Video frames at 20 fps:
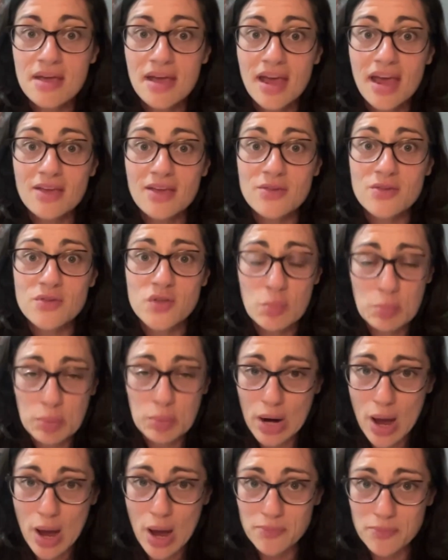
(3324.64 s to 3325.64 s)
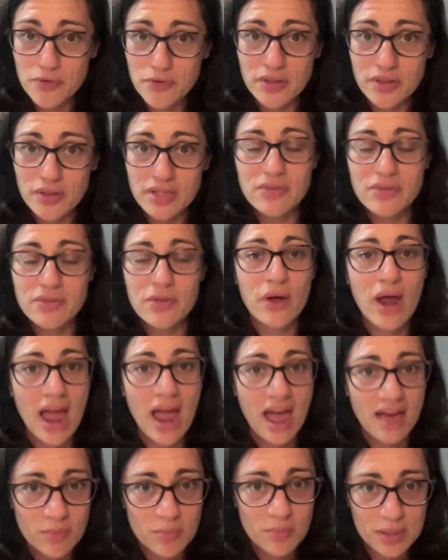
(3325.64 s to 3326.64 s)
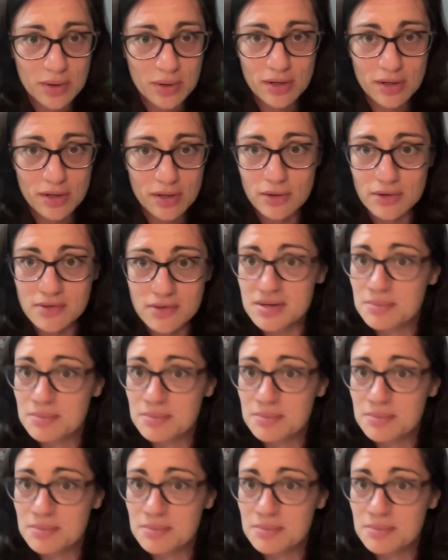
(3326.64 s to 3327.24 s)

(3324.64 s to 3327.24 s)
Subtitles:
is super helpful, even though there haven't been articles,